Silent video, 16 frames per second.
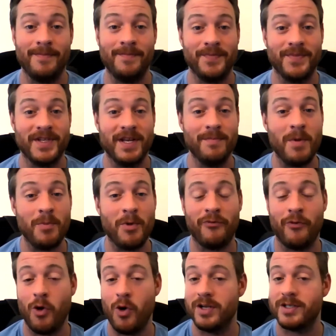tip number
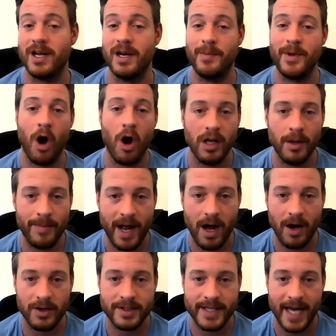4 is going to be all
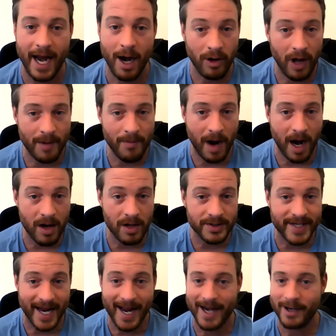about airline miles
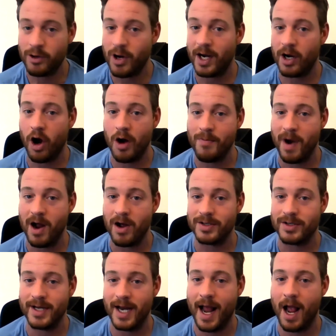and credit card
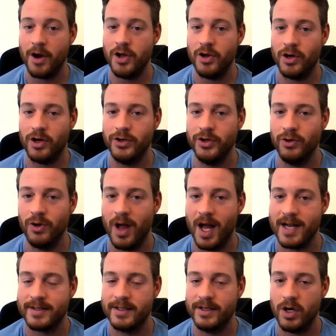miles and how you can
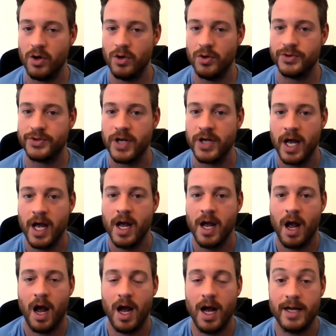utilize those
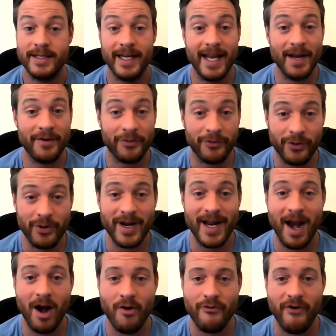to get free
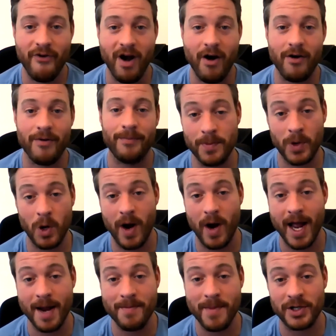airfare. Go
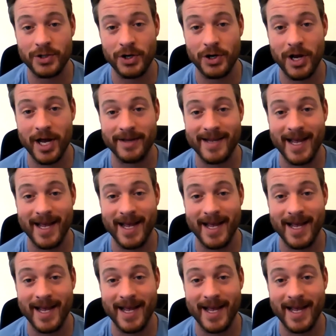ahead and make sure you hit that